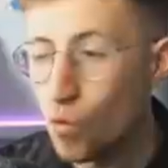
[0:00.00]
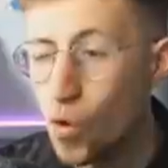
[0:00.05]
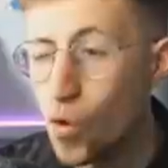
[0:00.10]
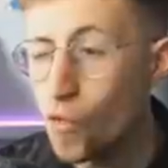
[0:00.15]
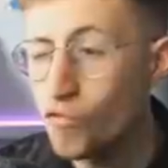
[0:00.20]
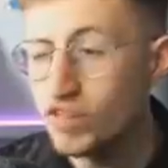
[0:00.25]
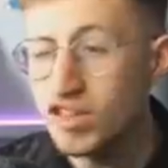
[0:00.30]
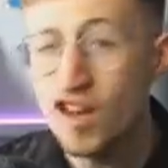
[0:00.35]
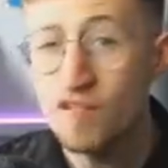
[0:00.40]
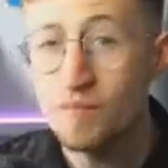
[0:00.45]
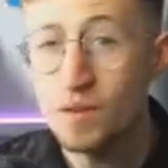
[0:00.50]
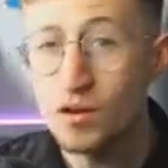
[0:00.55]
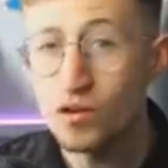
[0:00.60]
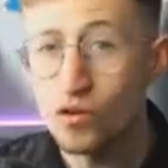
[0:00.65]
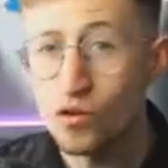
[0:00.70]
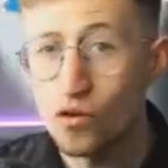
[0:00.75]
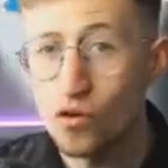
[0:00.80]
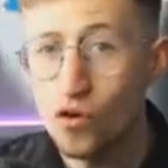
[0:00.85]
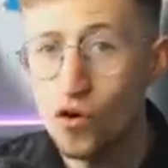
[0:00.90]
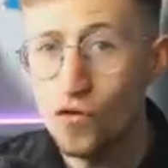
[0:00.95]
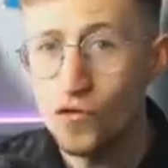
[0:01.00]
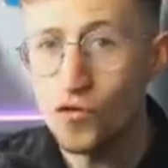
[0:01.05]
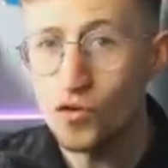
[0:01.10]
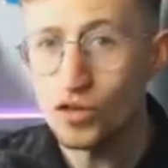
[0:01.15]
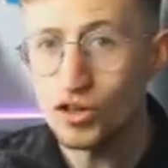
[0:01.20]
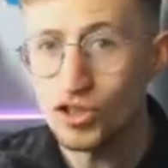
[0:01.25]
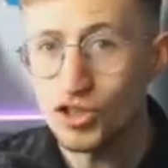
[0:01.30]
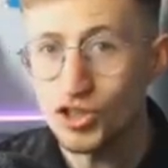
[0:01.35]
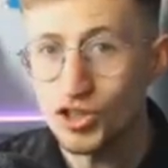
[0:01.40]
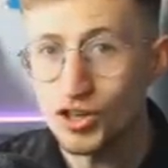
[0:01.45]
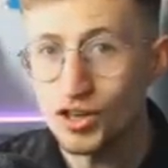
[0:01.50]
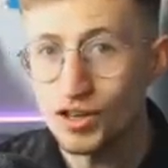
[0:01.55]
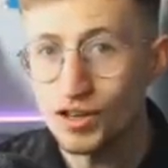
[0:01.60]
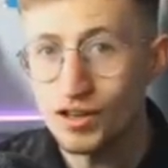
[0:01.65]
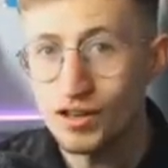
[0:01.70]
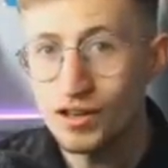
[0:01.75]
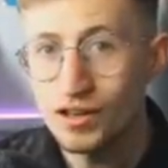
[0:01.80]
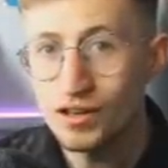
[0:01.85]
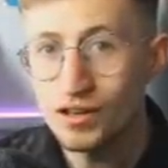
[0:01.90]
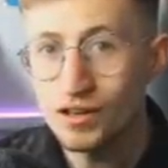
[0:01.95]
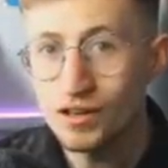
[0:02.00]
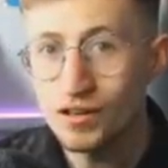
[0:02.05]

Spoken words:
Wolves have been awful this year.